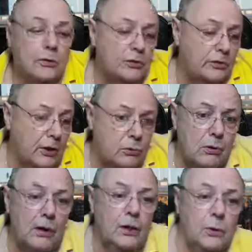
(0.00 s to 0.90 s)
So,
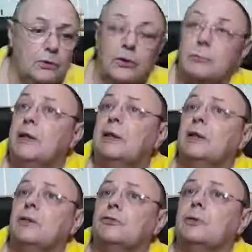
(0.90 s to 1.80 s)
right, who else is Mickey?
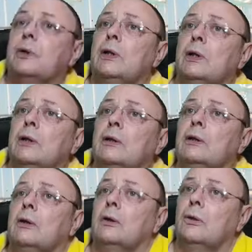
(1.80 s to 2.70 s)
Are you still here,
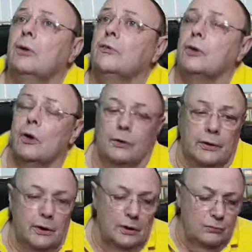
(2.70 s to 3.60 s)
or have you gone?
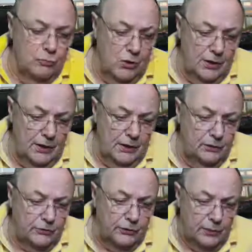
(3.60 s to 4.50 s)
And Ryan, are
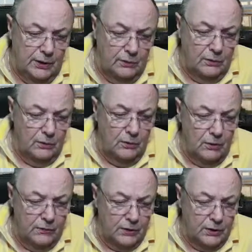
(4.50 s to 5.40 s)
you still here, or
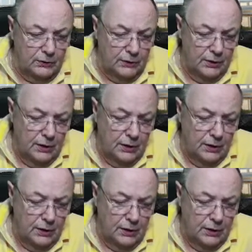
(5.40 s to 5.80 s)
have you gone?